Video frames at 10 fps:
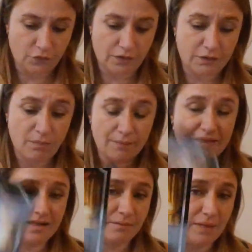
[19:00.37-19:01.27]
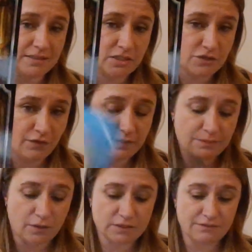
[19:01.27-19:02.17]
or that you might be getting a message from this
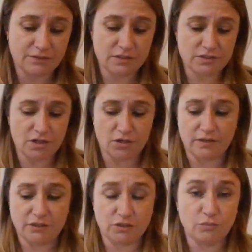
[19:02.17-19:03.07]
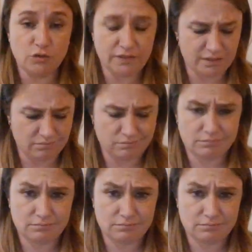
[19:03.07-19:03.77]
person concerned that you're moving,